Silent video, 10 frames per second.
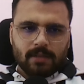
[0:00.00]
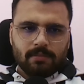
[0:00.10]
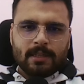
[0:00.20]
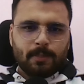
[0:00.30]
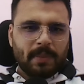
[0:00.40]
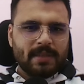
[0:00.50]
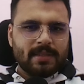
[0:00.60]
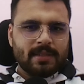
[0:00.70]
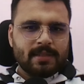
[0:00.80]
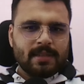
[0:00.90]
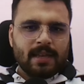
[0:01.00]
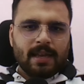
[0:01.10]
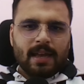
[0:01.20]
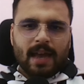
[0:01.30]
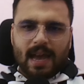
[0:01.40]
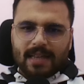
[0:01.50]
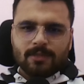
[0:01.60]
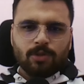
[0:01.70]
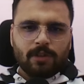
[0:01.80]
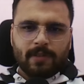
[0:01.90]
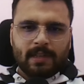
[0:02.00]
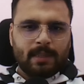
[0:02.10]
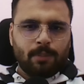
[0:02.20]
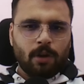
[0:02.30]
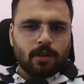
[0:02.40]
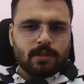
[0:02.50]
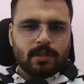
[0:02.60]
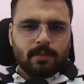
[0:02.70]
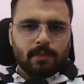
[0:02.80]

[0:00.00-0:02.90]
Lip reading: His pieces has to defend the pawns